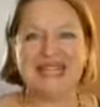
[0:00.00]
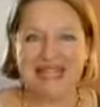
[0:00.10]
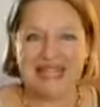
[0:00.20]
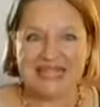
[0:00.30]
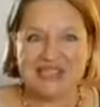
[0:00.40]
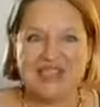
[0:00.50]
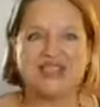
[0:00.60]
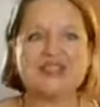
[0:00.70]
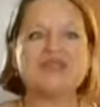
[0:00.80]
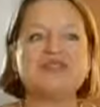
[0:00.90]
is
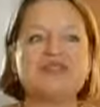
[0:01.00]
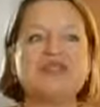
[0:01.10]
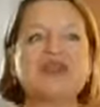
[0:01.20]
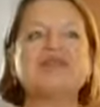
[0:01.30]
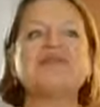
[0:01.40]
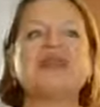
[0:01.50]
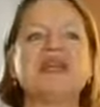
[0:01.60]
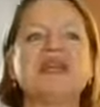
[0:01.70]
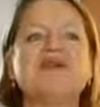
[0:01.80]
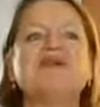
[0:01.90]
to serve
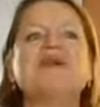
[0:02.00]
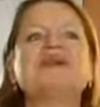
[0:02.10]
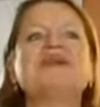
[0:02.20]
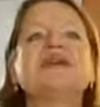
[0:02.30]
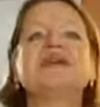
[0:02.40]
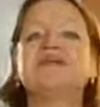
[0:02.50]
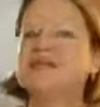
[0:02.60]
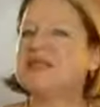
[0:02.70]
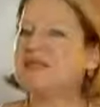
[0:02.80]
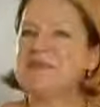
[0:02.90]
in what
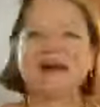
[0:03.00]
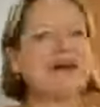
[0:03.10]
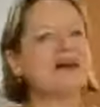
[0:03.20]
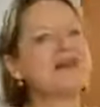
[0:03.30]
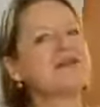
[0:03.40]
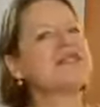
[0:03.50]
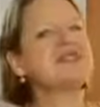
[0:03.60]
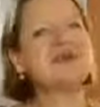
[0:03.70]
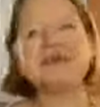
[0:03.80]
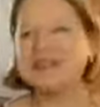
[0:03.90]
fills my heart with
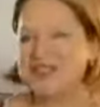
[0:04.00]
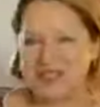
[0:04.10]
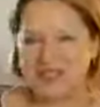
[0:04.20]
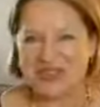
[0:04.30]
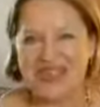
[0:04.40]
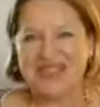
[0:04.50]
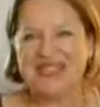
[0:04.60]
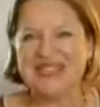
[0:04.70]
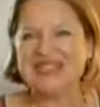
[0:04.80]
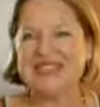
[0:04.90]
so much joy.
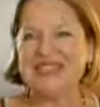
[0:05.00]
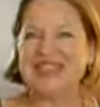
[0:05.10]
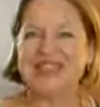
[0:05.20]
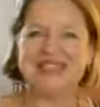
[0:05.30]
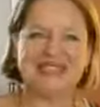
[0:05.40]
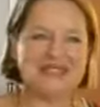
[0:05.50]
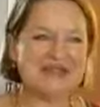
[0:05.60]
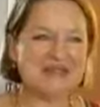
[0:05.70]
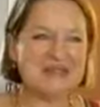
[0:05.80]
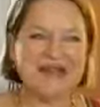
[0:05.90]
And
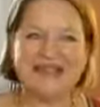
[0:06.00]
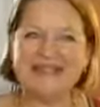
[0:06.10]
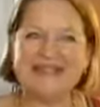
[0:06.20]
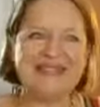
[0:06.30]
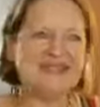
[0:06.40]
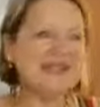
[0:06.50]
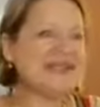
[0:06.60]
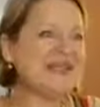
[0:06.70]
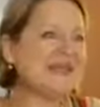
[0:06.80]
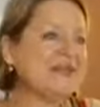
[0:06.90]
while there
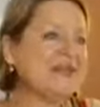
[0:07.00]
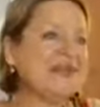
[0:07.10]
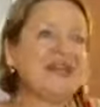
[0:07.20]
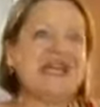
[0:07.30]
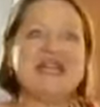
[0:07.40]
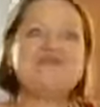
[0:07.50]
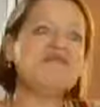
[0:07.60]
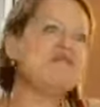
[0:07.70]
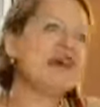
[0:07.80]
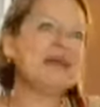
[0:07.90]
is no
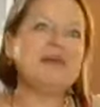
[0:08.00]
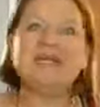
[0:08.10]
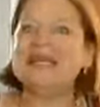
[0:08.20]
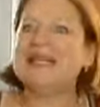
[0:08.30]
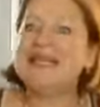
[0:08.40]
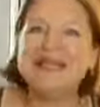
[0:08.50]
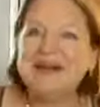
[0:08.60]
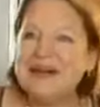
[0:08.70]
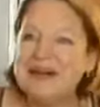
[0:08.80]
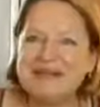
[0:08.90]

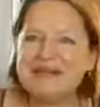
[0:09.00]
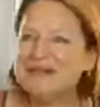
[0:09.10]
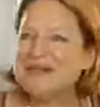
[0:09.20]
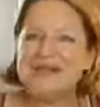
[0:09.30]
infallibility of